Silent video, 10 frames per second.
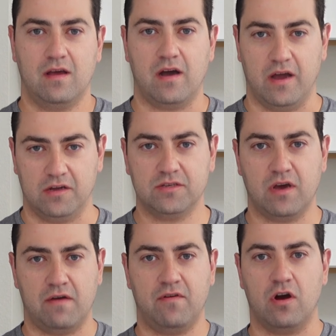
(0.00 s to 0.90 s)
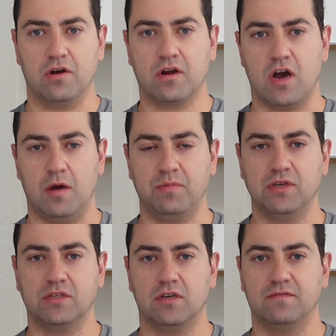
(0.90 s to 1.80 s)
I also have hard
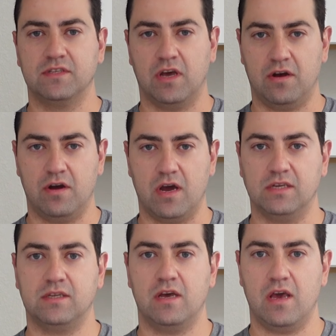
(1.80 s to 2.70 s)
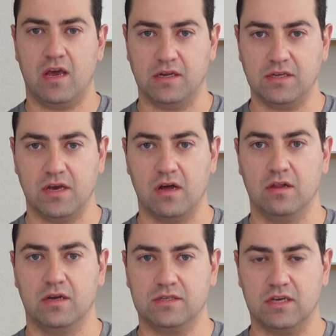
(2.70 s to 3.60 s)
copies of standardized
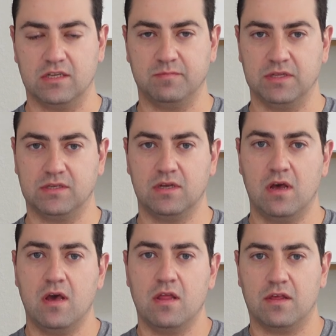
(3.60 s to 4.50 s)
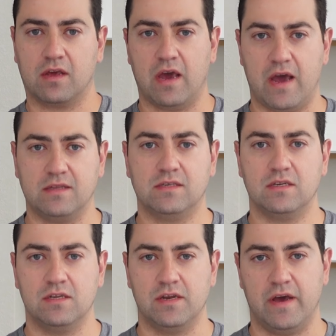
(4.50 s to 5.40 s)
ADL assessments, the CATS
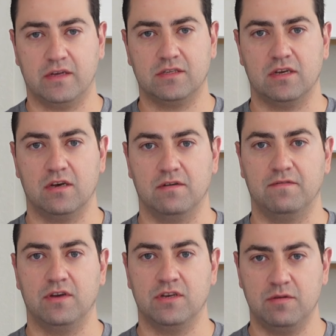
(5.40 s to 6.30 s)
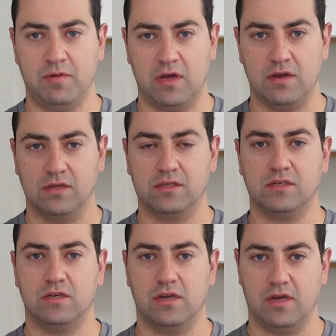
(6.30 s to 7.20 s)
Index of Independence
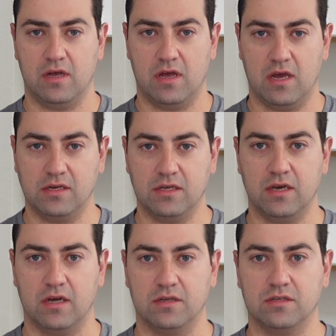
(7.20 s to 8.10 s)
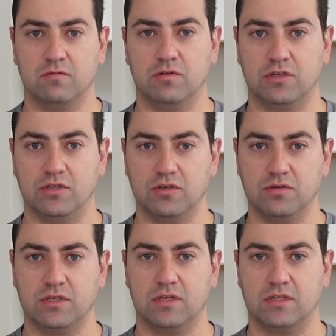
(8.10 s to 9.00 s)
in ADLs, which is
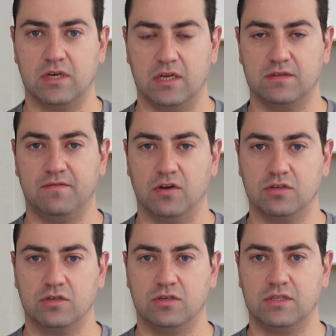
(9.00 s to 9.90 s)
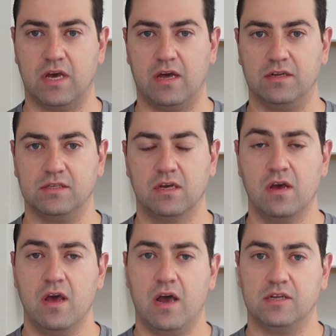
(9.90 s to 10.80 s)
used to assess functional status
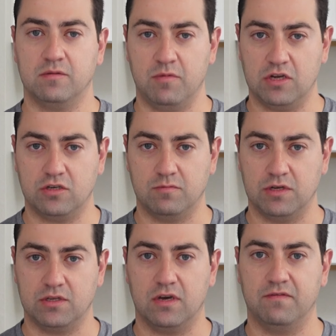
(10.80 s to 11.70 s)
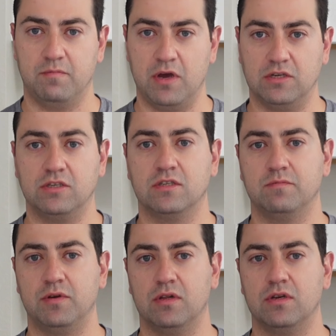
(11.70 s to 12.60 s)
as a measurement of the patient's
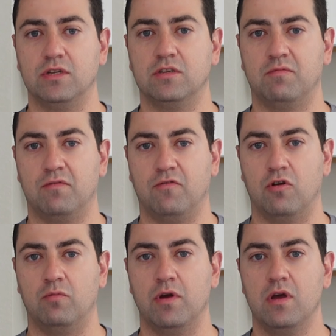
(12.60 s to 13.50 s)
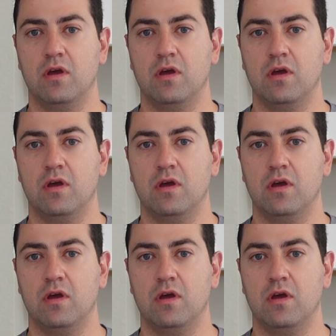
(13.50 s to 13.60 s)
ability to perform